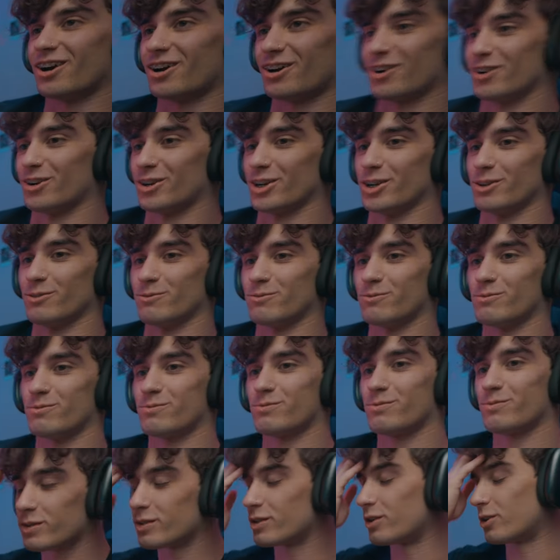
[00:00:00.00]
Alright,
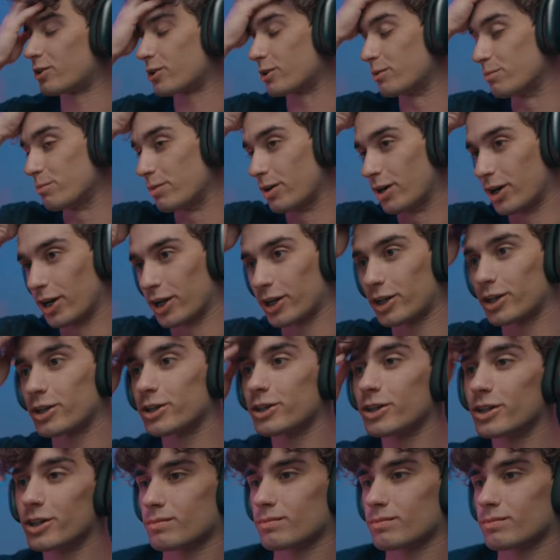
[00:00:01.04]
I'll come back.